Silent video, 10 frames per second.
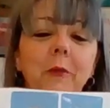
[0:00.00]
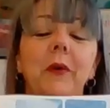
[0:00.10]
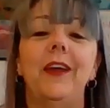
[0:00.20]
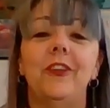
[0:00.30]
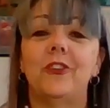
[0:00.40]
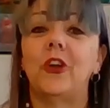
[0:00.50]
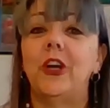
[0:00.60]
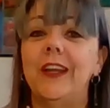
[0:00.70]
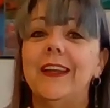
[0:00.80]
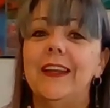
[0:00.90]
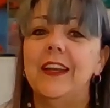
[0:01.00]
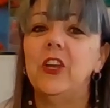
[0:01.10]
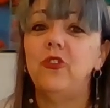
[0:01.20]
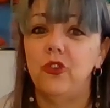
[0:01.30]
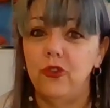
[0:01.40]
but I started in
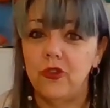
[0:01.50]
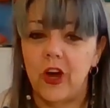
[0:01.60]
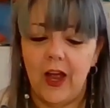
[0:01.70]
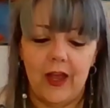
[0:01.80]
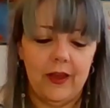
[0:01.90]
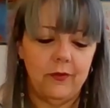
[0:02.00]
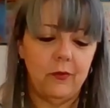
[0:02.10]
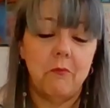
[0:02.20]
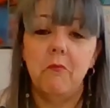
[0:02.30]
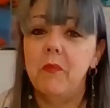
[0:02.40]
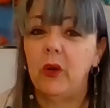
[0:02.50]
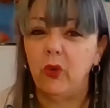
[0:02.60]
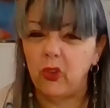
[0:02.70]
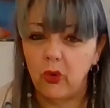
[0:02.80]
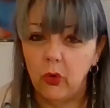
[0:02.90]
junior high,
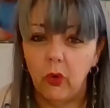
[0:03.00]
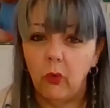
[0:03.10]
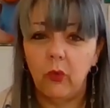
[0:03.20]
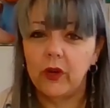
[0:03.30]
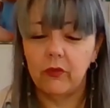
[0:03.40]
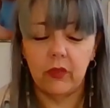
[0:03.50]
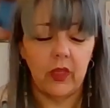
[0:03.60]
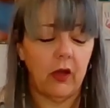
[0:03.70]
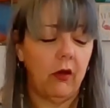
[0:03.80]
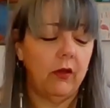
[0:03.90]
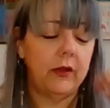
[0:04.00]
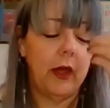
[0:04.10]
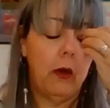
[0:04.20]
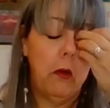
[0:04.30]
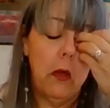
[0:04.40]
middle school, whatever they call it
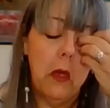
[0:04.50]
now.